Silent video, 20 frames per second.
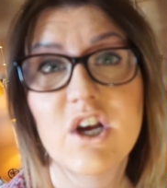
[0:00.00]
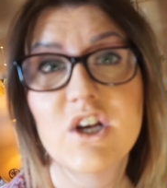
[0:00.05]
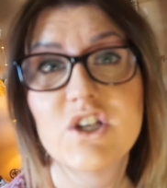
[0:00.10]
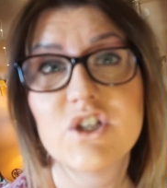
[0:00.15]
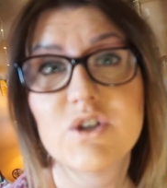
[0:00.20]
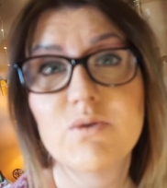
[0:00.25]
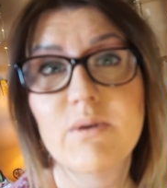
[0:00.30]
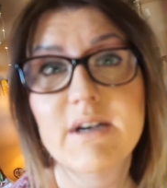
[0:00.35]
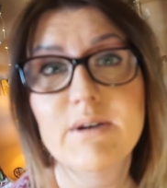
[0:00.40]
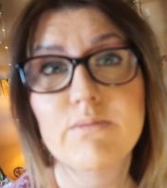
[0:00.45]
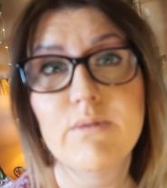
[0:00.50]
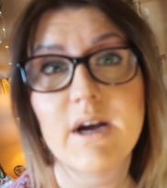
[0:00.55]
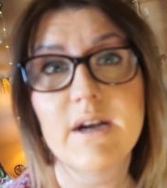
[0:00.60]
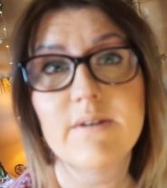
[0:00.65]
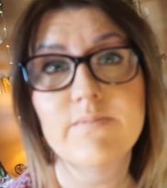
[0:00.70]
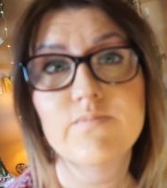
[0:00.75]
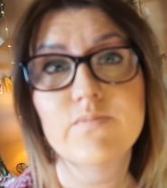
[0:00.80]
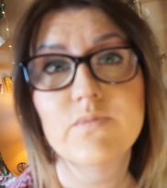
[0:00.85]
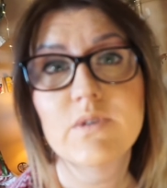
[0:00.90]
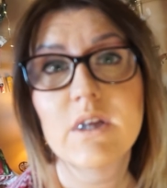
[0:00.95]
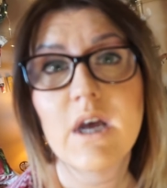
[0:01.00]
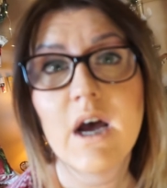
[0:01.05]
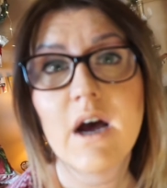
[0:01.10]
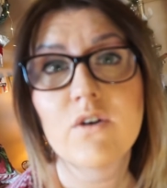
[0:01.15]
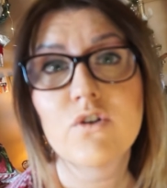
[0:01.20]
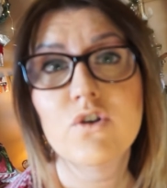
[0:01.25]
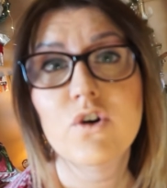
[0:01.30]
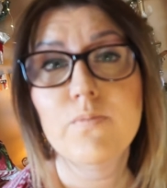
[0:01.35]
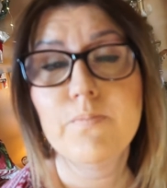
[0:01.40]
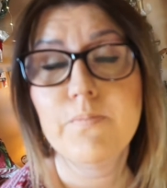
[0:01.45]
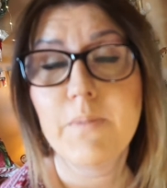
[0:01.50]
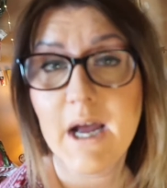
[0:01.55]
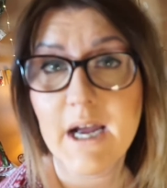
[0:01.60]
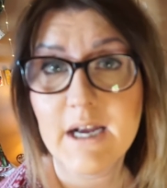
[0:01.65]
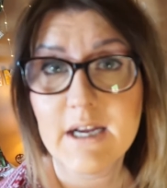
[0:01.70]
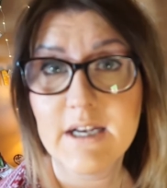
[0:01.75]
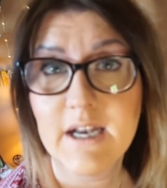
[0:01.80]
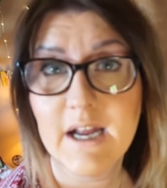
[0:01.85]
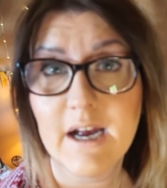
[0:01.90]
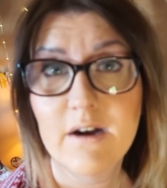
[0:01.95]
So anyway, I'll cut
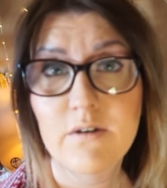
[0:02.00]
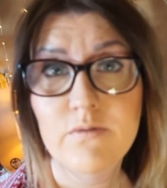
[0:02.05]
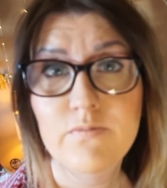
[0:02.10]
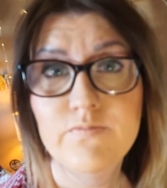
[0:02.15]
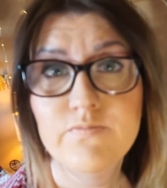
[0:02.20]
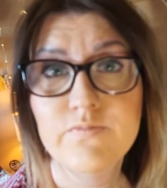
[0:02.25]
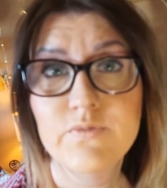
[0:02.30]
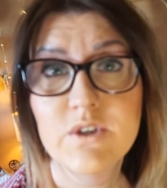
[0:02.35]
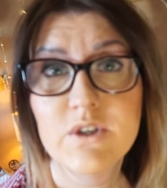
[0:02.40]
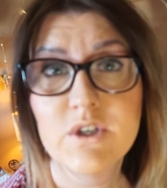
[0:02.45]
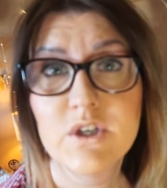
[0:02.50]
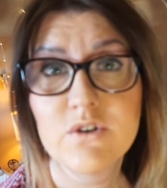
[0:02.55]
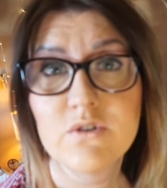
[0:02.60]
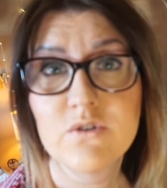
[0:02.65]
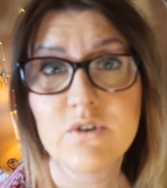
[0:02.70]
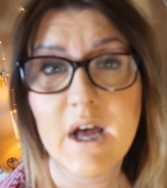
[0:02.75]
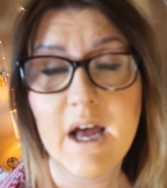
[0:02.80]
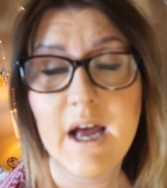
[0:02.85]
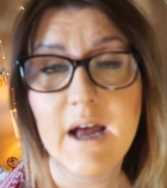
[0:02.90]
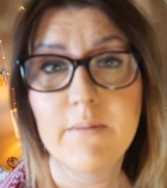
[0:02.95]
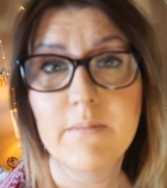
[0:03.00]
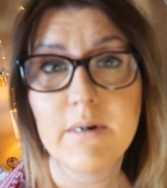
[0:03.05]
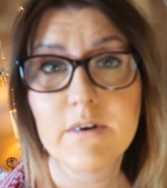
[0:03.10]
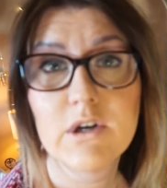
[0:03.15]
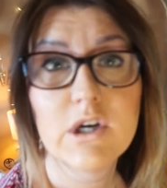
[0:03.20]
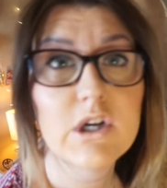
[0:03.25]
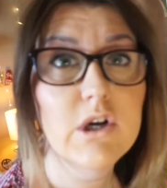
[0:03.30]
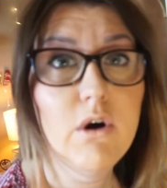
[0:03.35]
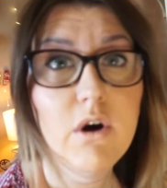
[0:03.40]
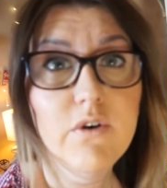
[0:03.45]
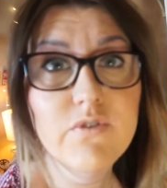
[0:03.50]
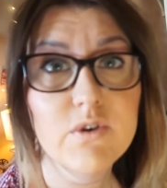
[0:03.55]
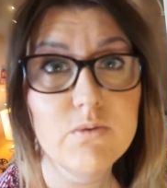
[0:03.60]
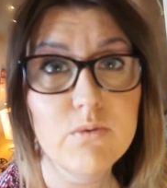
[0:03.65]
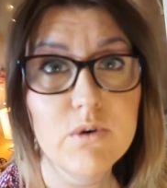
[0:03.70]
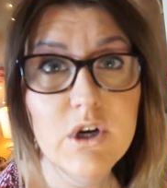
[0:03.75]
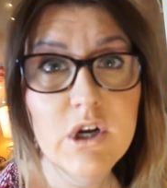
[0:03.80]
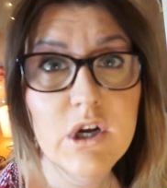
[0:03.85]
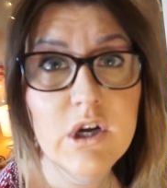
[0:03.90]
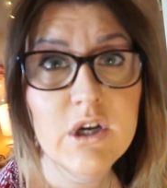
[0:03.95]
back now. I'm going to go off to
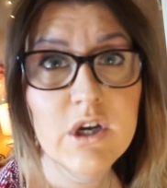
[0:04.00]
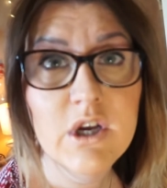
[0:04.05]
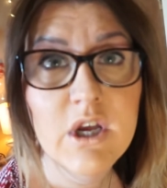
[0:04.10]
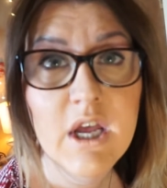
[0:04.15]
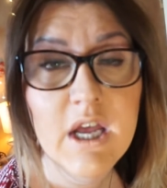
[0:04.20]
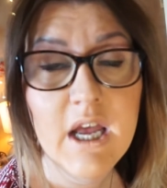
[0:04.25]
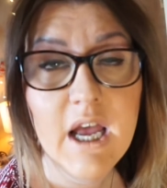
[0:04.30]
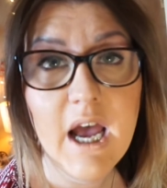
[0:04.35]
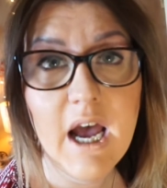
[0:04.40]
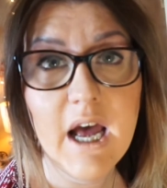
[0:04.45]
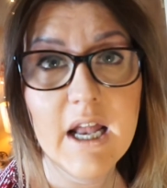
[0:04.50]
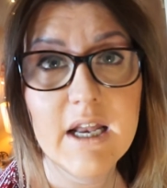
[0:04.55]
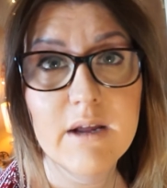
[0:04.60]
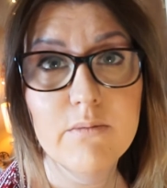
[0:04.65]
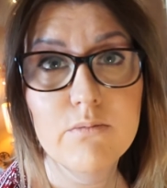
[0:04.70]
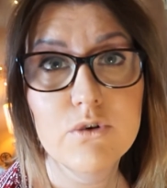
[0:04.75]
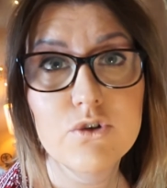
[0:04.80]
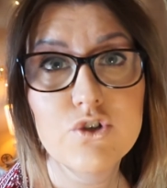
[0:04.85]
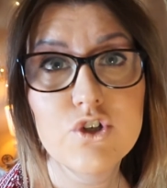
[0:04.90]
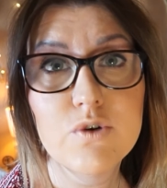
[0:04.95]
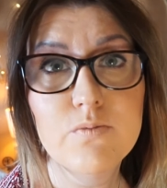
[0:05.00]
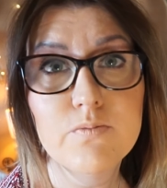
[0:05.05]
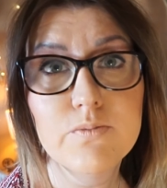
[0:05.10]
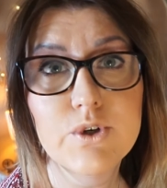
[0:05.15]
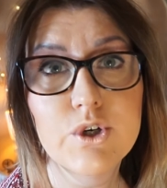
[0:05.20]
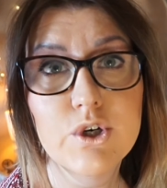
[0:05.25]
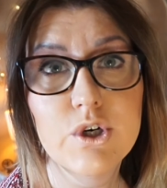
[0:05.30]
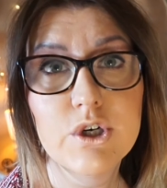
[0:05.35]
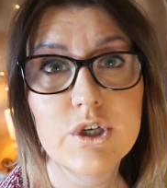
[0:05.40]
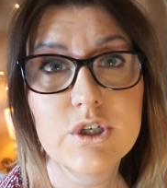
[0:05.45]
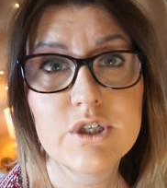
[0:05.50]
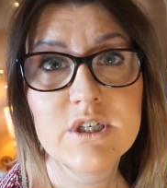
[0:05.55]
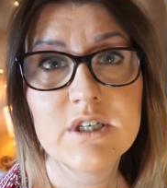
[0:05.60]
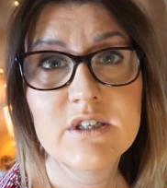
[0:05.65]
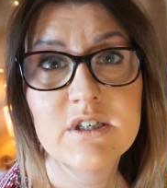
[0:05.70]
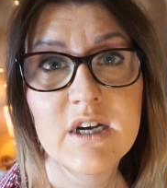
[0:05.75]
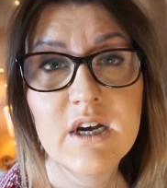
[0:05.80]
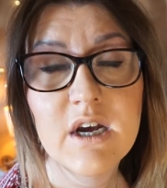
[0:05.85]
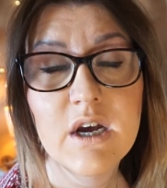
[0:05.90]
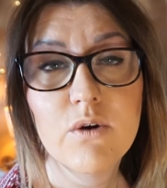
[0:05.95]
work, and then we'll jump
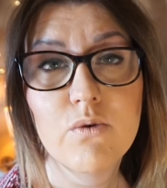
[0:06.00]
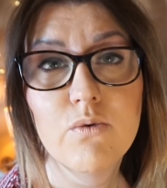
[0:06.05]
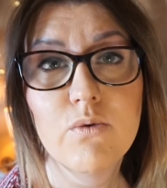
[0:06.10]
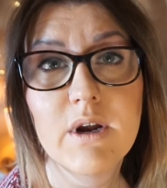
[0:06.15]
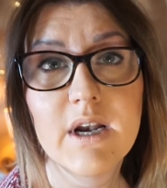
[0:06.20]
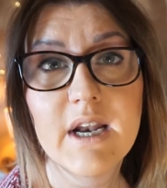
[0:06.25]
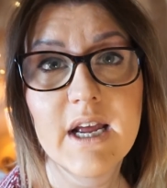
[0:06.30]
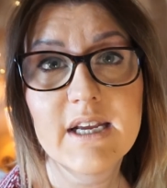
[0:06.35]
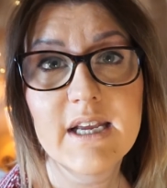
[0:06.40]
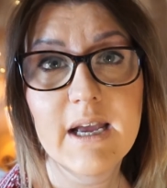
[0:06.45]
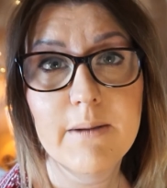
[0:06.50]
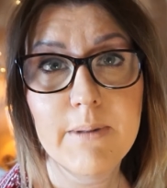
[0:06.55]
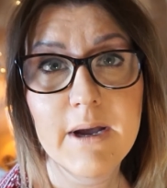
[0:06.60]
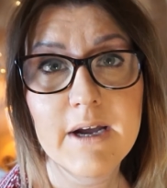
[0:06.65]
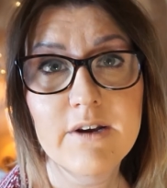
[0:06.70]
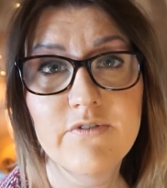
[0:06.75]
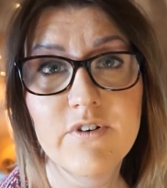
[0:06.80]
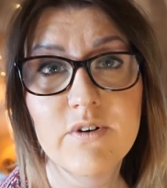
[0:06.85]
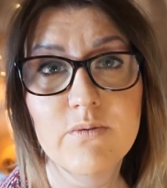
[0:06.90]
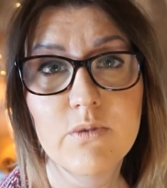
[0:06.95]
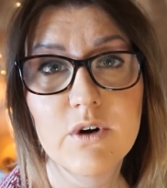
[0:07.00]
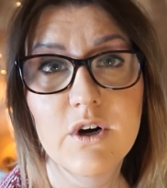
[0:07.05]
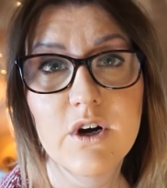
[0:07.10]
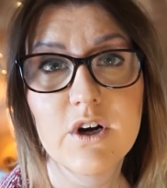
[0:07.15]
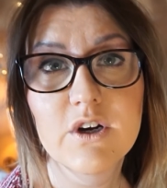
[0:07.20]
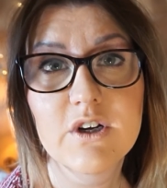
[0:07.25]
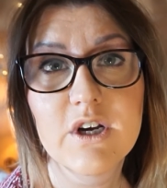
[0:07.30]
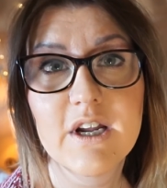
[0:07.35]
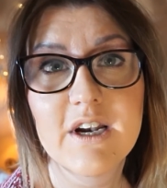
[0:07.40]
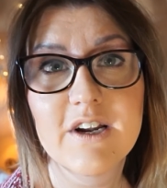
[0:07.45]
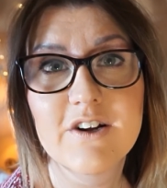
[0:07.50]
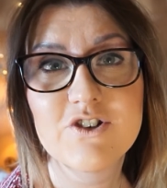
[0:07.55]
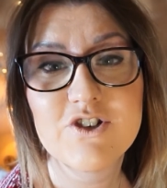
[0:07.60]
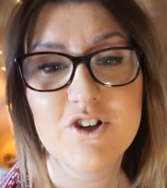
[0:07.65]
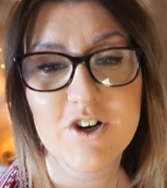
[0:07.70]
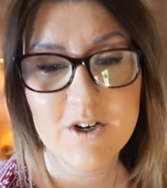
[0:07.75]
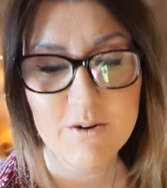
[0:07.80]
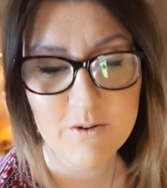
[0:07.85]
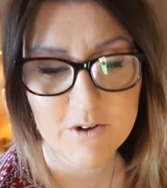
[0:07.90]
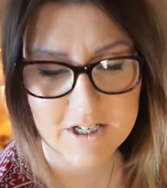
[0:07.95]
cut when I get back from work, and I'll
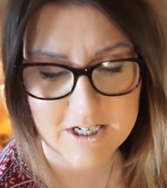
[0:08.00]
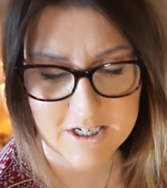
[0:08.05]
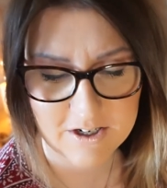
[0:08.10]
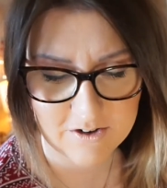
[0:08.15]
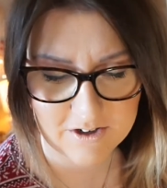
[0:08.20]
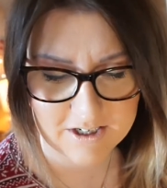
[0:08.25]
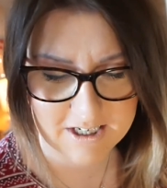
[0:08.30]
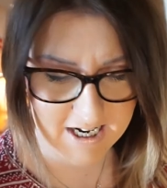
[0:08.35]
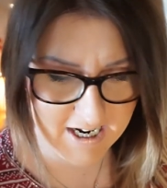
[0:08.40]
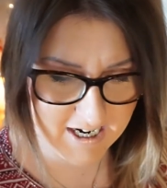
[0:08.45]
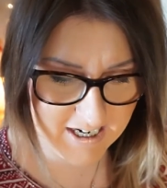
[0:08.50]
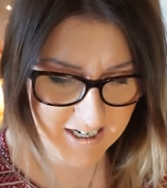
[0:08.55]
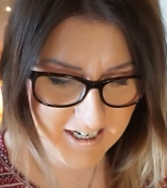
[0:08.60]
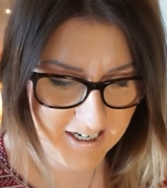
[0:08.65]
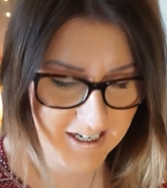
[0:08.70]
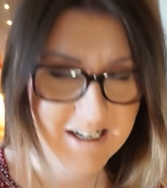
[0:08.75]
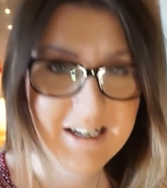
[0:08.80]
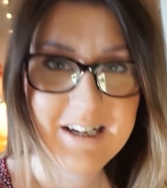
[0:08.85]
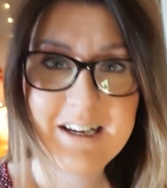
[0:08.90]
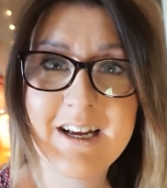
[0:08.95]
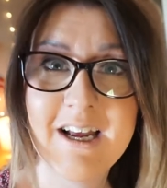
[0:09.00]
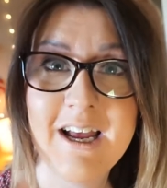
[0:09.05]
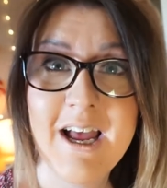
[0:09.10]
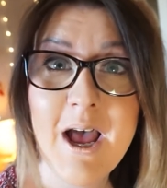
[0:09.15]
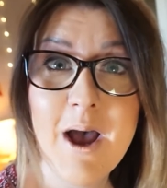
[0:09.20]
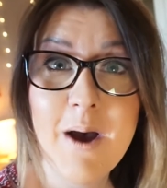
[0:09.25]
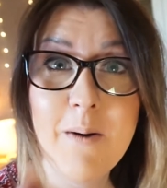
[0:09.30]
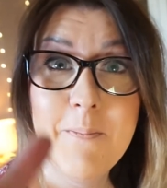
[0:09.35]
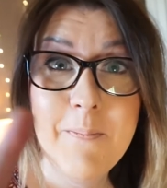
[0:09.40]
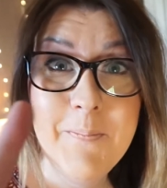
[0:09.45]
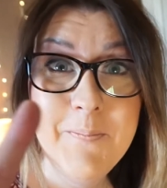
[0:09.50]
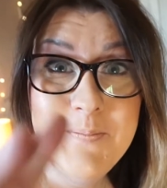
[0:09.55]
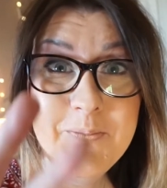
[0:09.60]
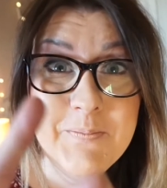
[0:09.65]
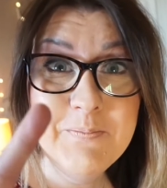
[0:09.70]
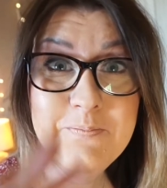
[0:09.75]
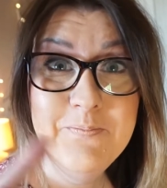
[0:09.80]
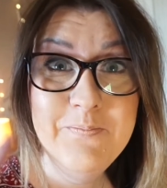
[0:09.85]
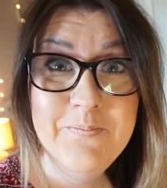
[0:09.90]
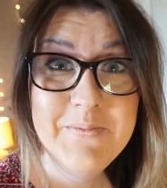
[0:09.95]
show you what this looks like.
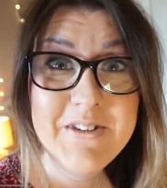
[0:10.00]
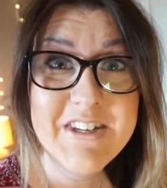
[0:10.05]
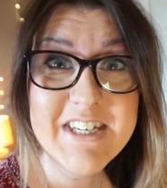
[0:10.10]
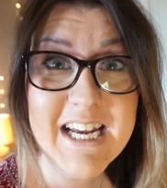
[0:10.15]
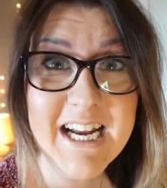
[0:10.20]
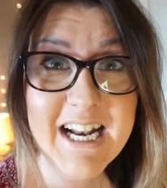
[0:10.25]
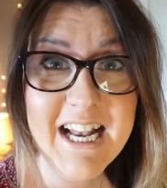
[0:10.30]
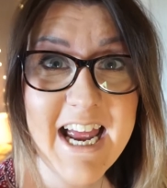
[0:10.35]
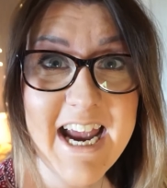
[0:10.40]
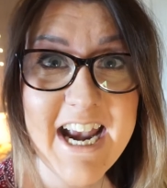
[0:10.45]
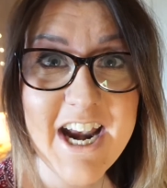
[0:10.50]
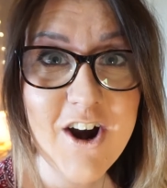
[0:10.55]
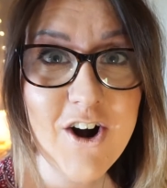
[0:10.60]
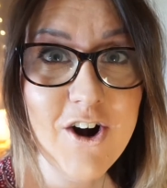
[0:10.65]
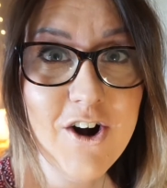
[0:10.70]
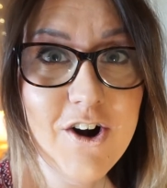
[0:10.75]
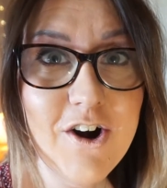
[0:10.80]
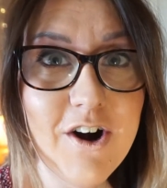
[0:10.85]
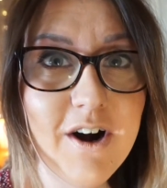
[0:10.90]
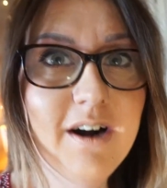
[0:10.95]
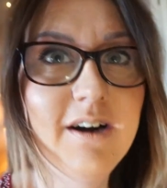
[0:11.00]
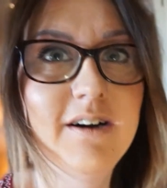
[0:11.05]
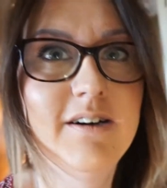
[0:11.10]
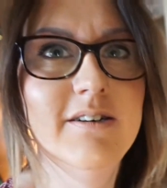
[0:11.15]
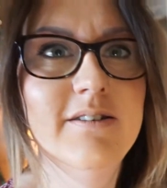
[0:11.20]
See you later.